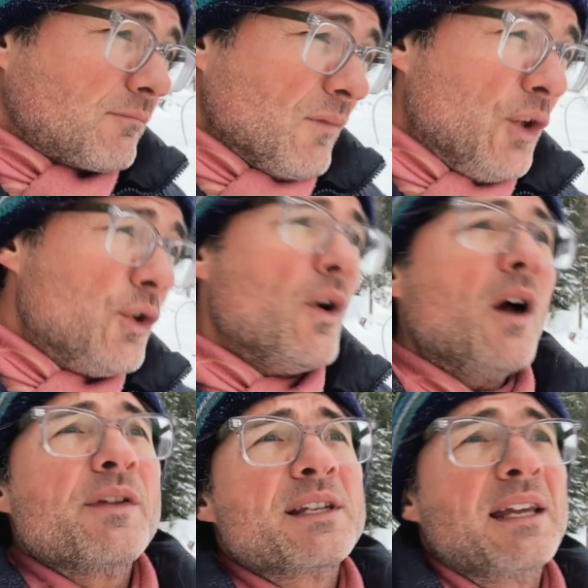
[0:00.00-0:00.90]
you do
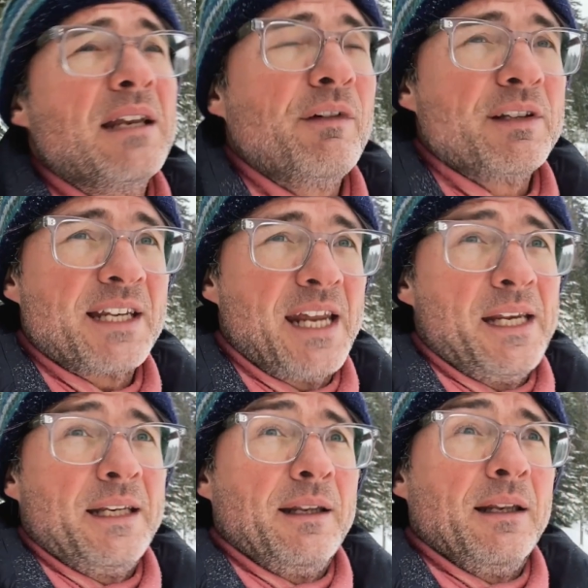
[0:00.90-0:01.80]
all this
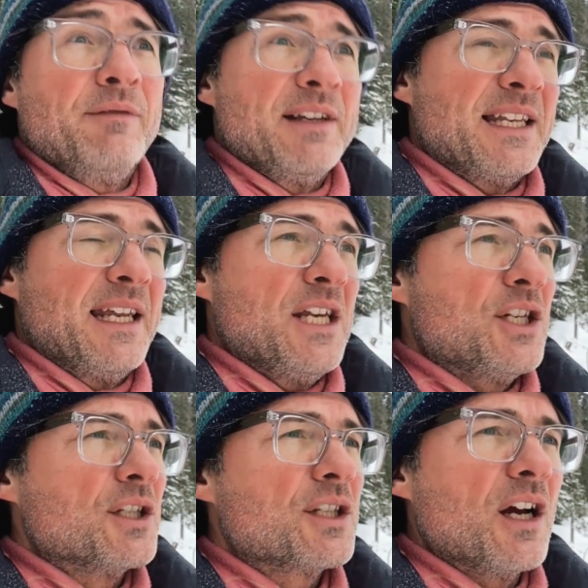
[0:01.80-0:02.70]

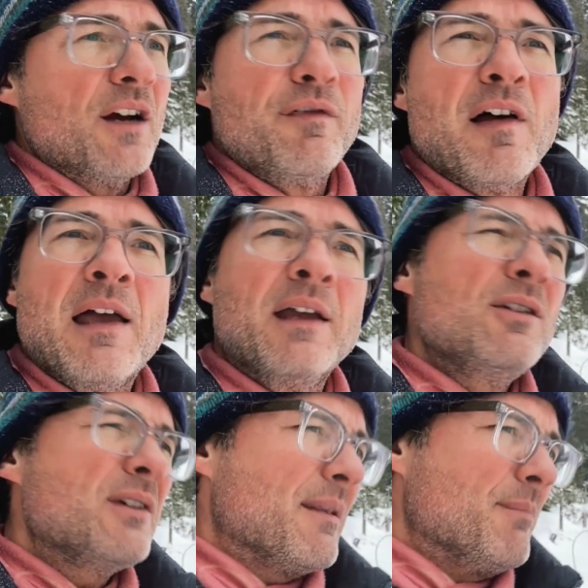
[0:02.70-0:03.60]
investigation stuff,
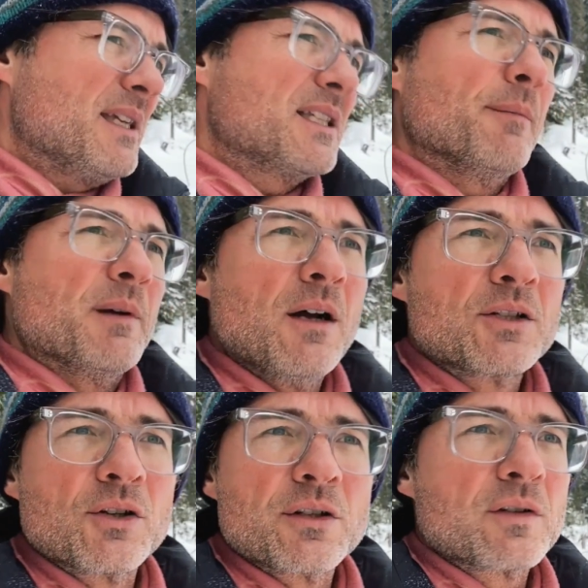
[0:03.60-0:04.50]
you get mixed up in all
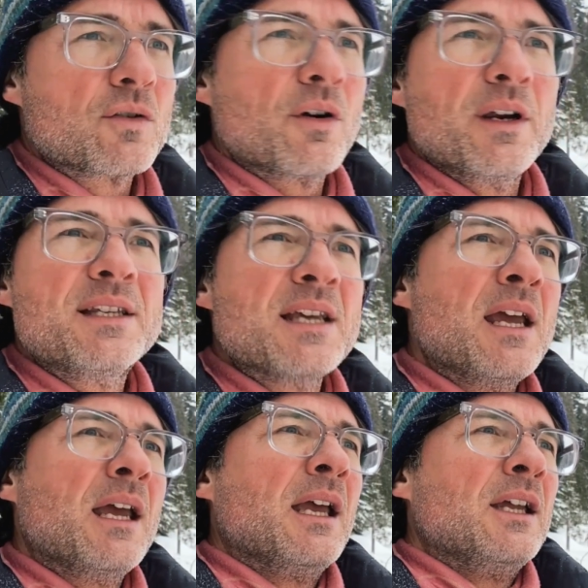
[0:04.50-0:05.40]
sorts of stories
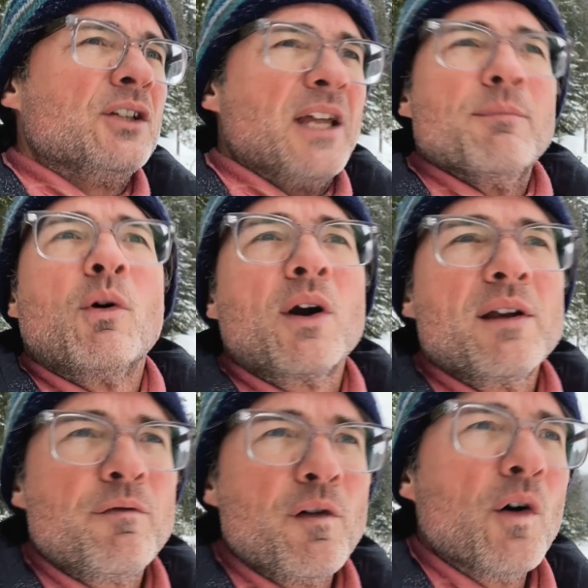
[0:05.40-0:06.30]
to get more
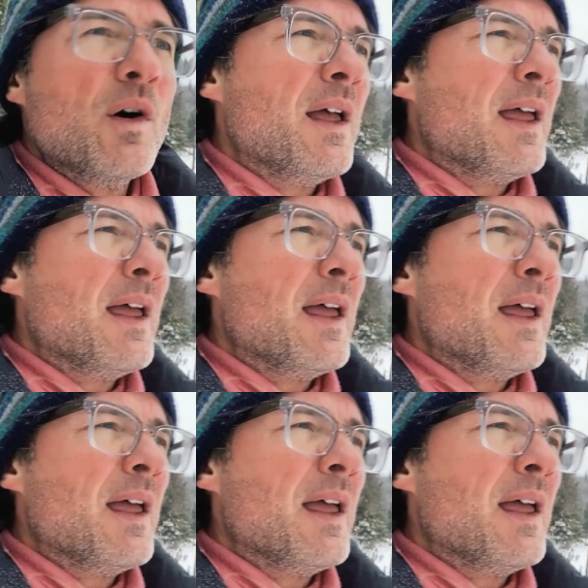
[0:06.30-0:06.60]
info.